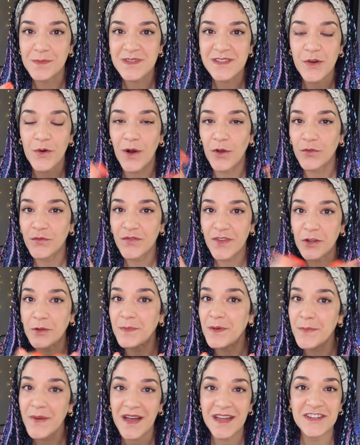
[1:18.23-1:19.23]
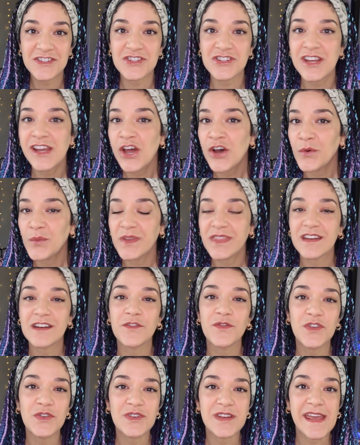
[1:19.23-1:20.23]
So I'll film a bunch within a
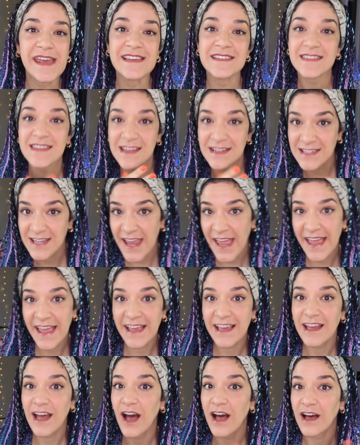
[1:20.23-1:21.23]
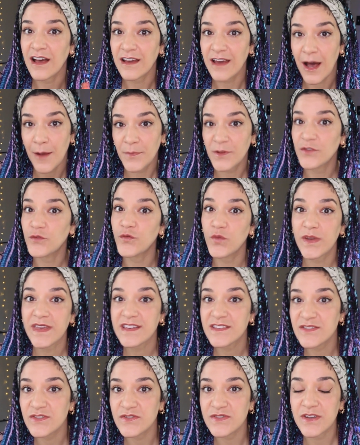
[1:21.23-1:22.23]
few days and then take a couple of
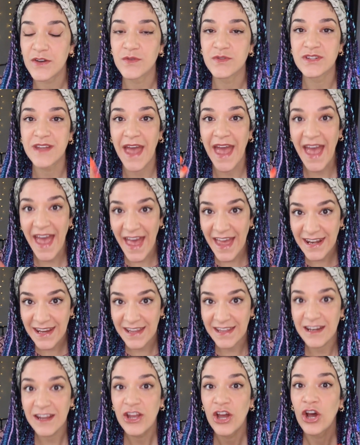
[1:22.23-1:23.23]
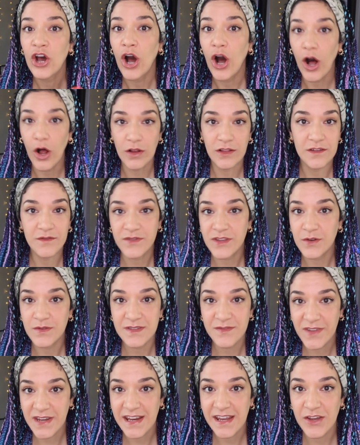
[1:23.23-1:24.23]
weeks or so to edit all of
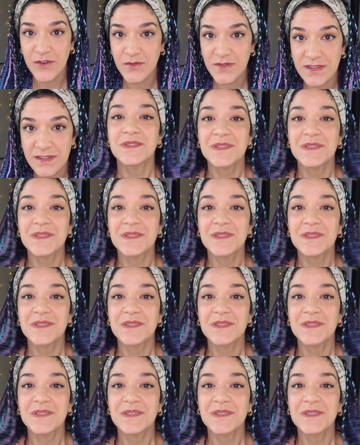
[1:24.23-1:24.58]
those videos.